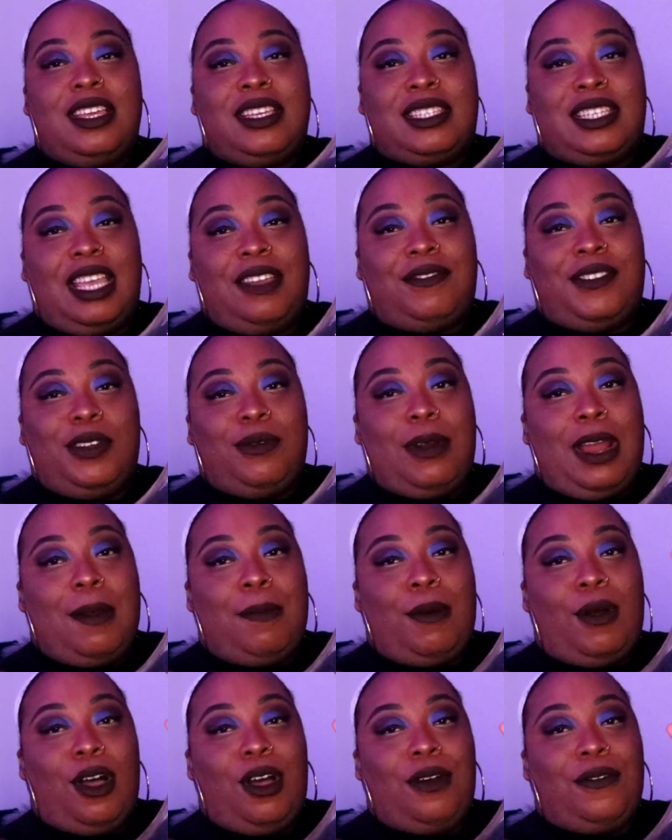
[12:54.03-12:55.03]
safety
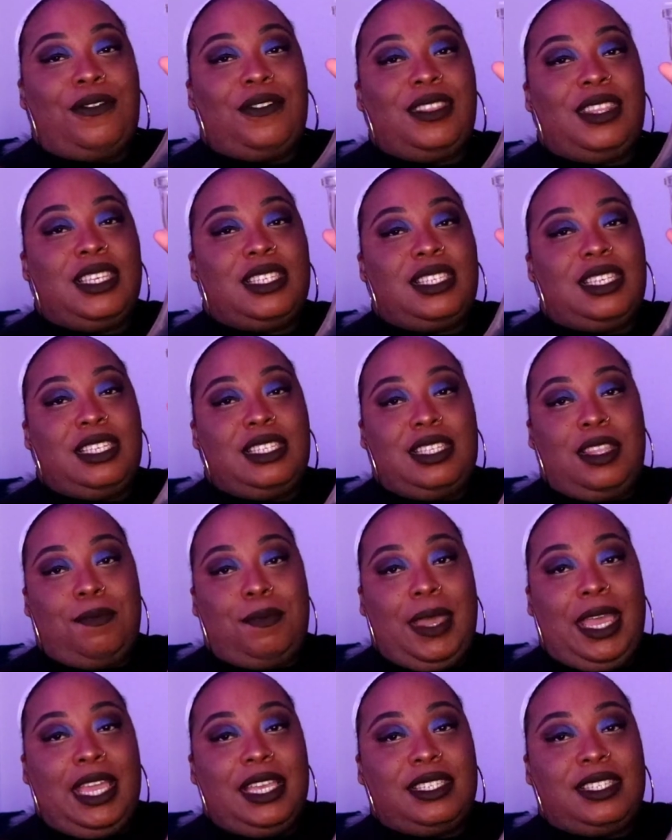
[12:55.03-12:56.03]
wrap off, this is the
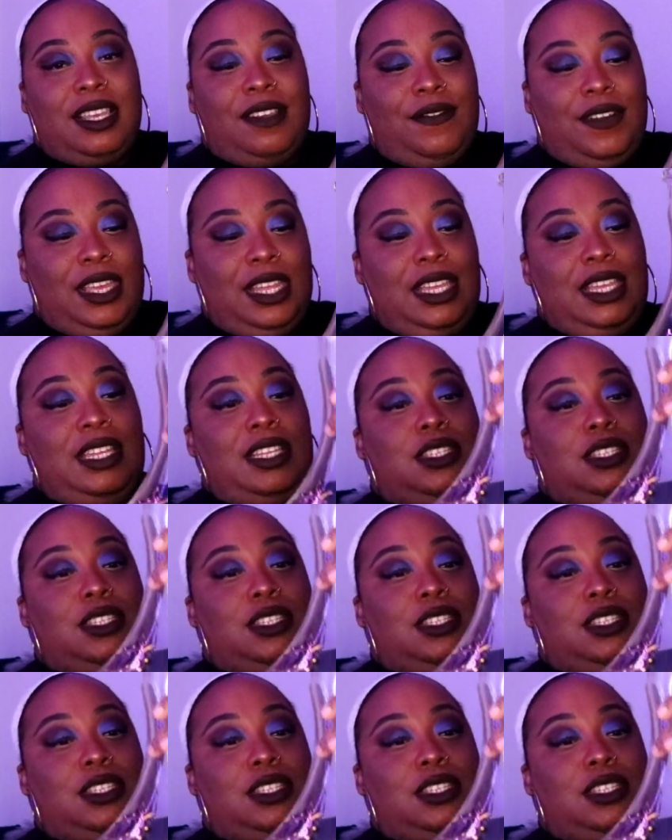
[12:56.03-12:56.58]
base of it.